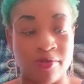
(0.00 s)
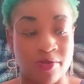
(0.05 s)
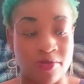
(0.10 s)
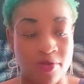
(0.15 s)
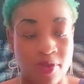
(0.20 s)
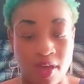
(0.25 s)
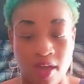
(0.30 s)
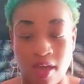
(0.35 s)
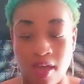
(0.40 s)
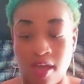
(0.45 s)

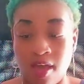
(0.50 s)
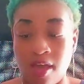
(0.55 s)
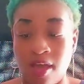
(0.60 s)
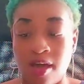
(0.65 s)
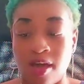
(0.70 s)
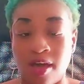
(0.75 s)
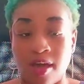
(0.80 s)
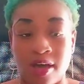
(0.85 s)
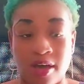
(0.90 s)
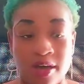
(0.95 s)

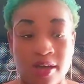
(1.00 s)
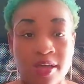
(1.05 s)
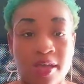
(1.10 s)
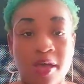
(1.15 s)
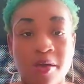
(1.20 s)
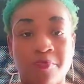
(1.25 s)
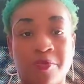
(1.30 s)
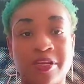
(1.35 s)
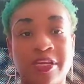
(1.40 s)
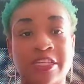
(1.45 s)
Yeah,
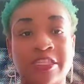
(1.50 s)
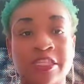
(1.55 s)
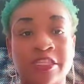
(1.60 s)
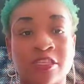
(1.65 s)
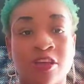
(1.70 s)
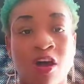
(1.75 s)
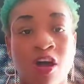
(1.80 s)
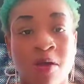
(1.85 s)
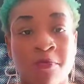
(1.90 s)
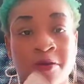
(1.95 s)
but this
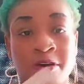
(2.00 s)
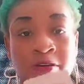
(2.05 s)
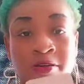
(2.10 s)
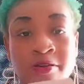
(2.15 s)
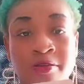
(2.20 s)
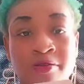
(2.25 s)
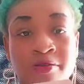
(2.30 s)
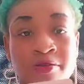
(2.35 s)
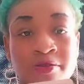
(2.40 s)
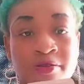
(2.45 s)
is karma.